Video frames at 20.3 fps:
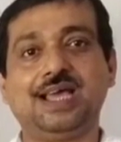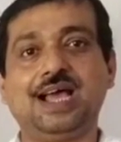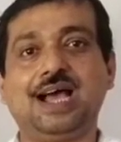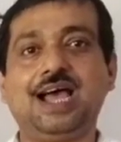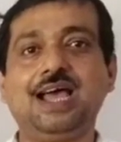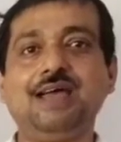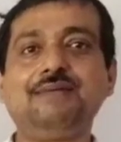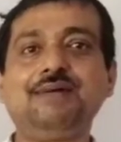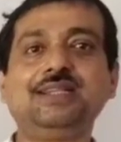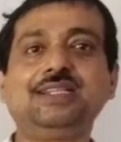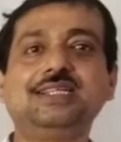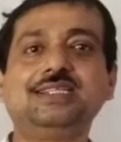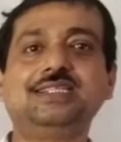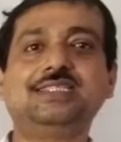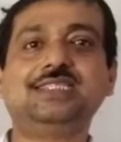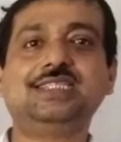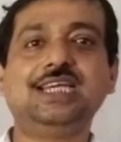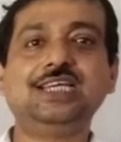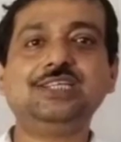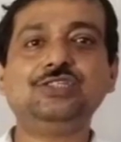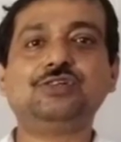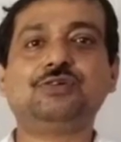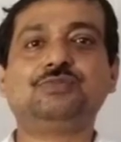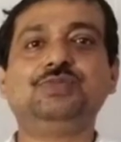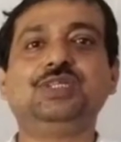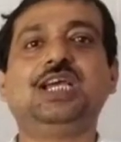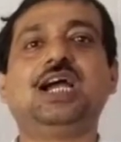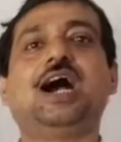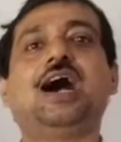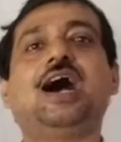However, the change of
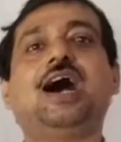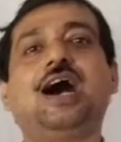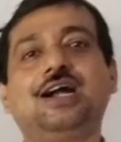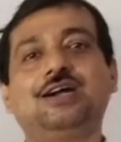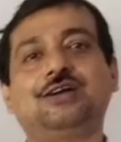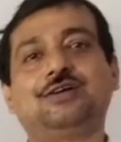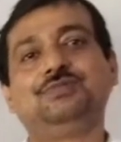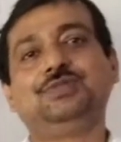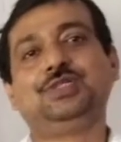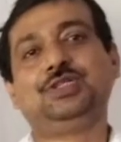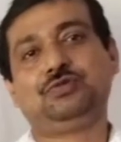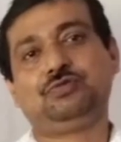the heart of the